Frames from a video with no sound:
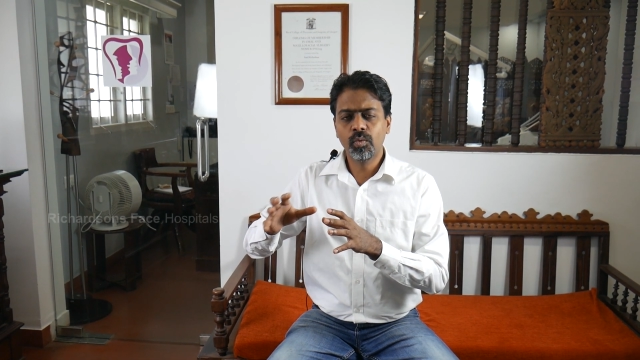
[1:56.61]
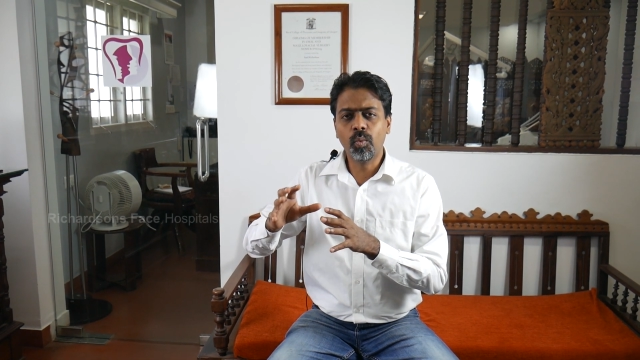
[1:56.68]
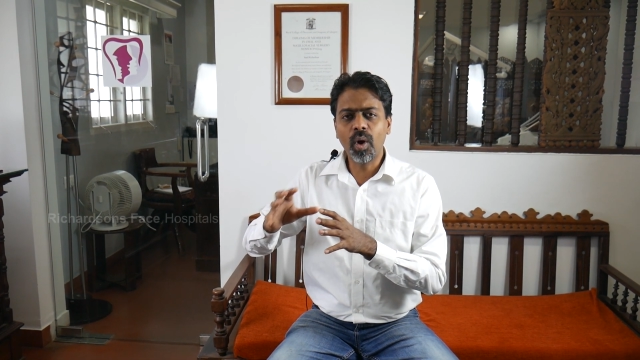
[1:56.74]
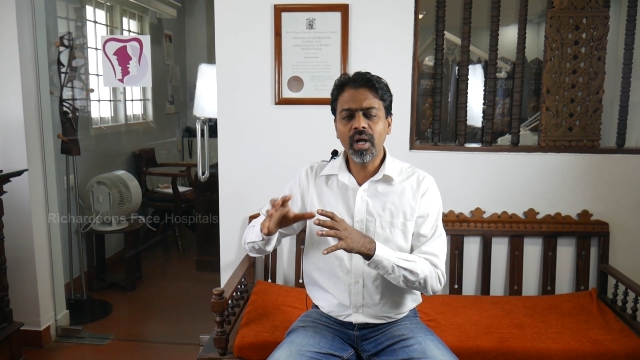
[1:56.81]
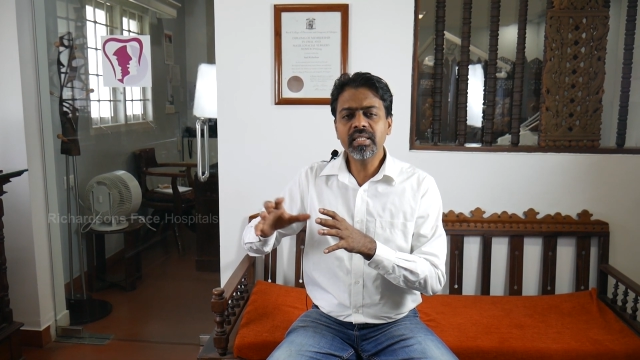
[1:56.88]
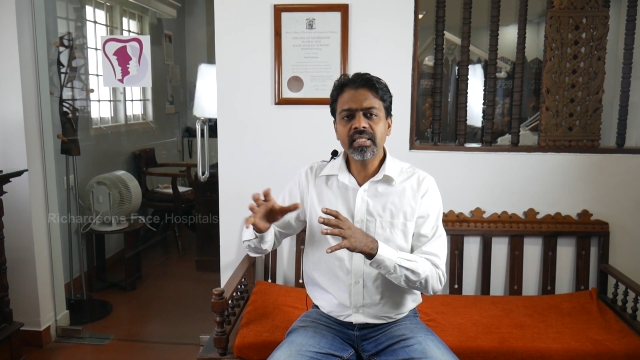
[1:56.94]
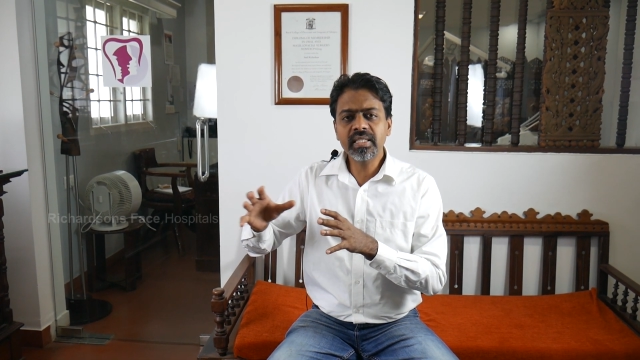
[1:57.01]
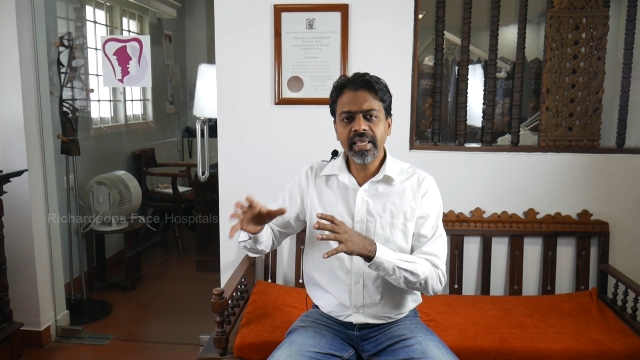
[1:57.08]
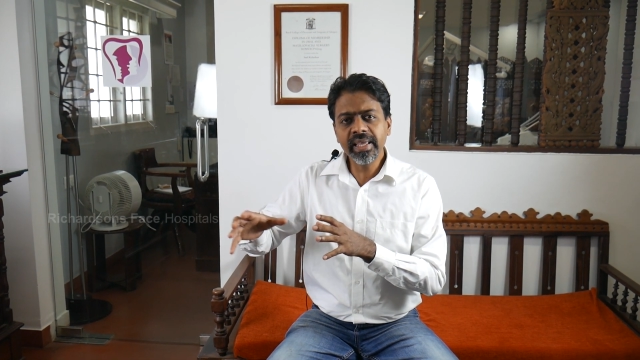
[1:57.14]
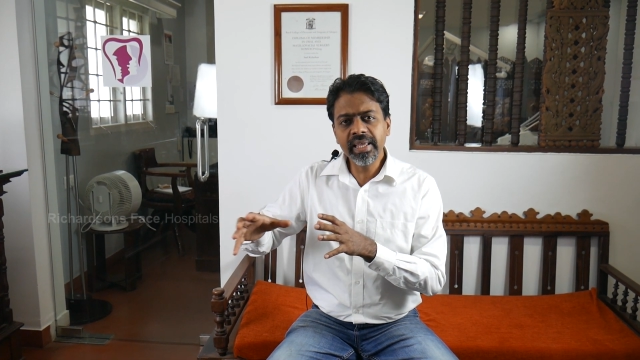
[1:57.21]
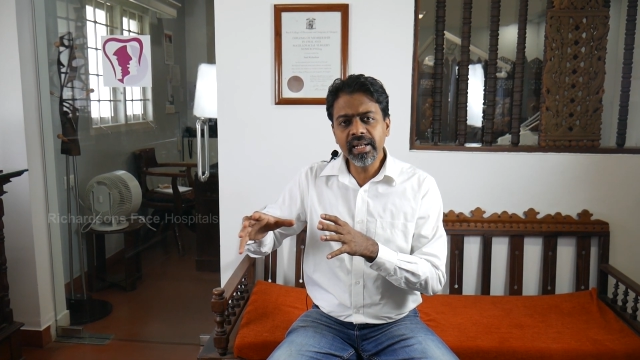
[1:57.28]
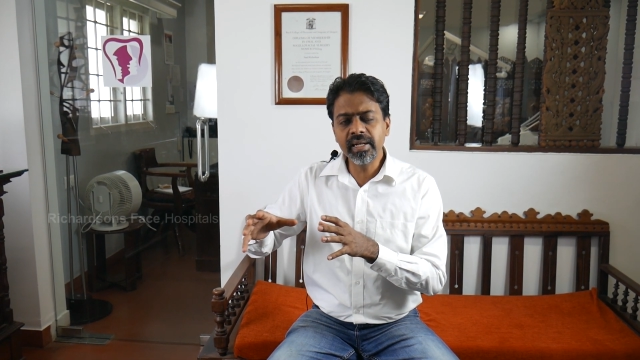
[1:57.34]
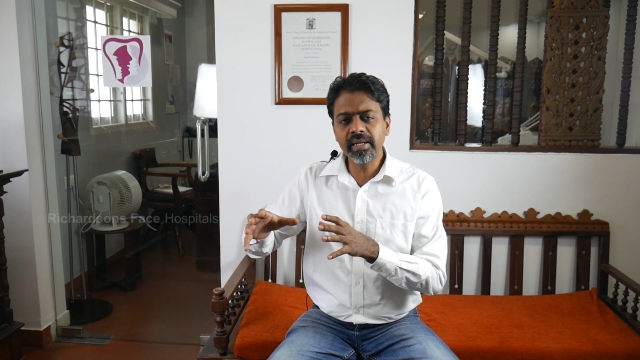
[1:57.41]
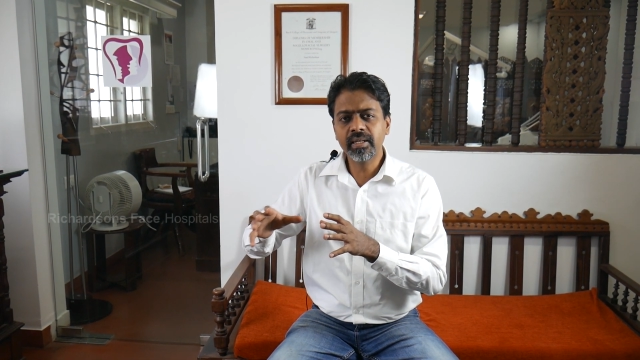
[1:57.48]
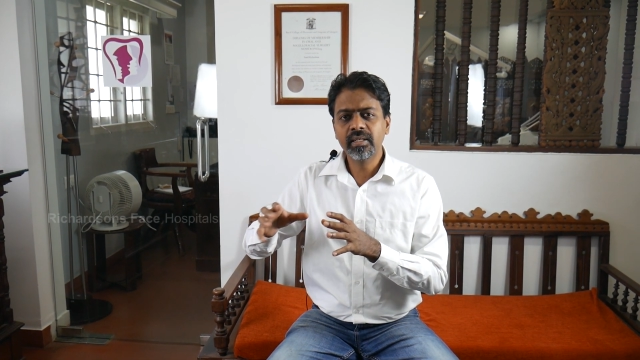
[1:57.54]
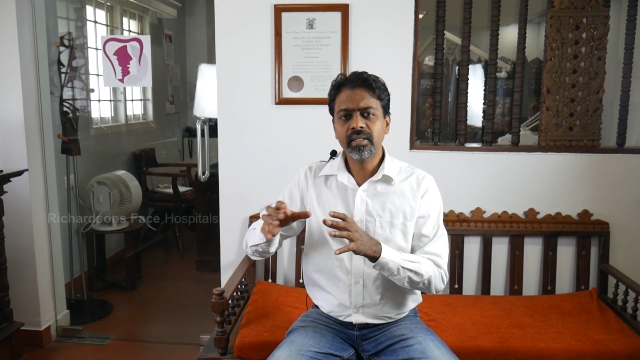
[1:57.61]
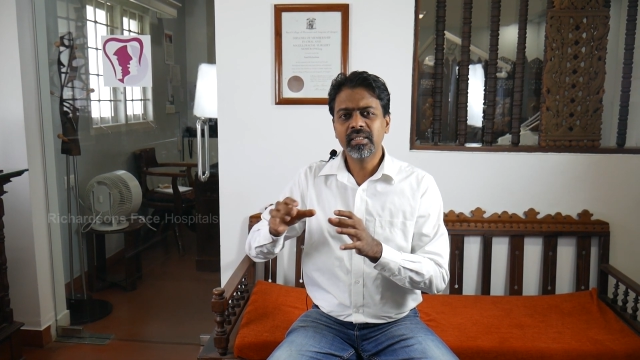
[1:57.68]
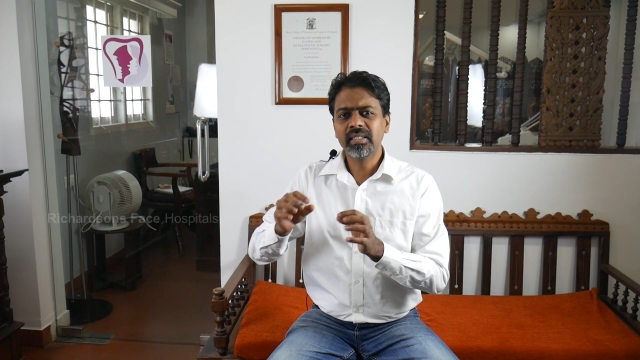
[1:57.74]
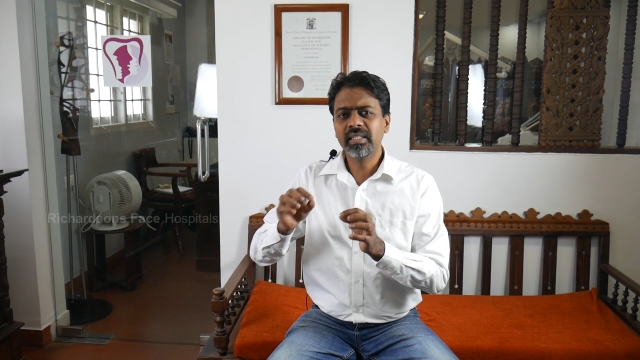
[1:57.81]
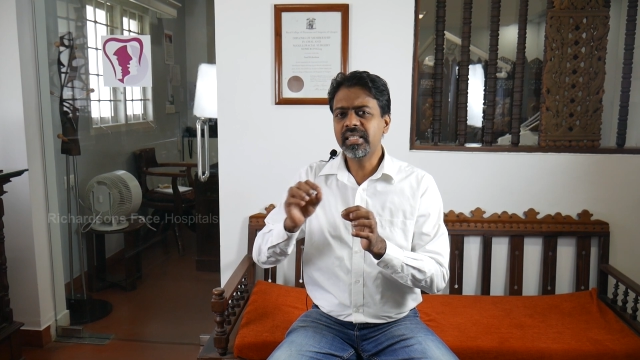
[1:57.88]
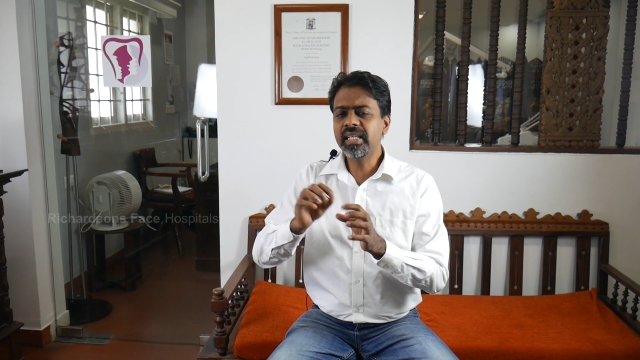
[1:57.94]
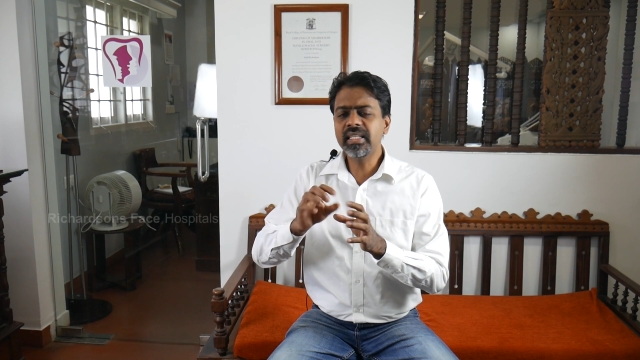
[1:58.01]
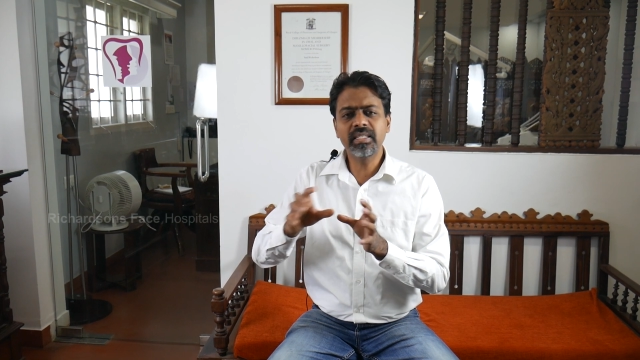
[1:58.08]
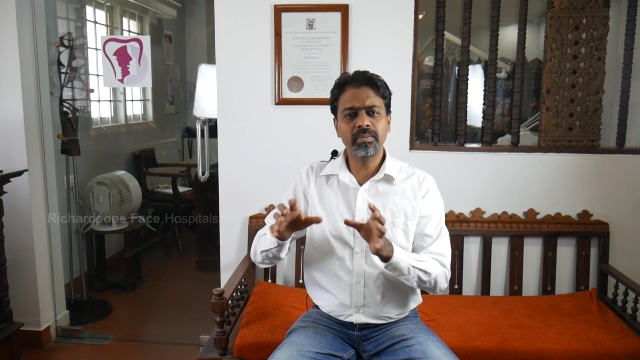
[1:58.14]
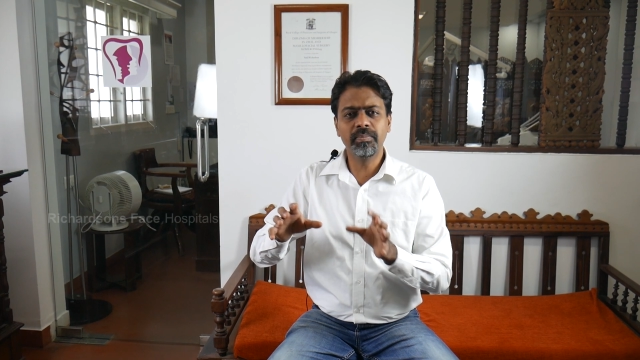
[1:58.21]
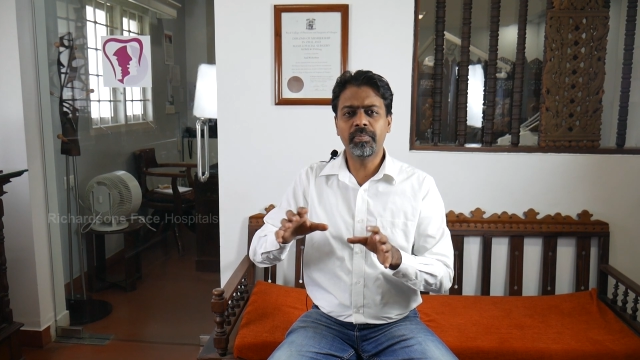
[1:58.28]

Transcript: Once healed, these